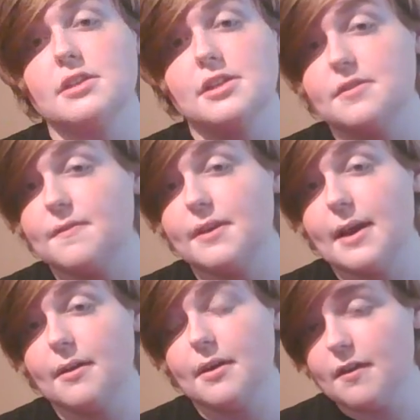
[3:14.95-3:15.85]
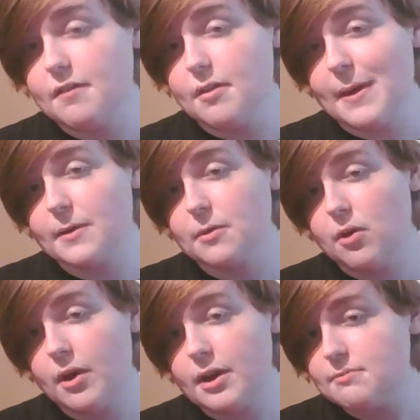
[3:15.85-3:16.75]
season finale of The
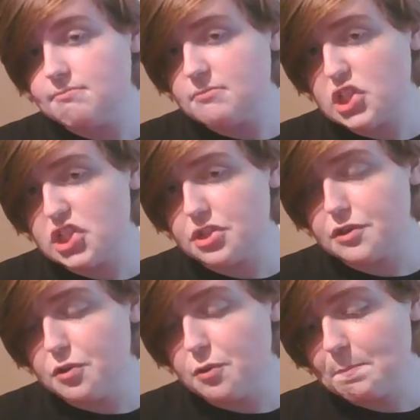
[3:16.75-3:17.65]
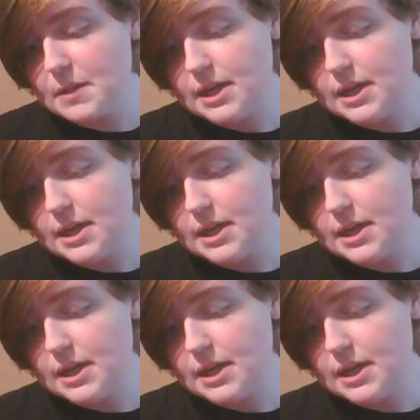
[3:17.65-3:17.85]
Mandalorian, Season 2.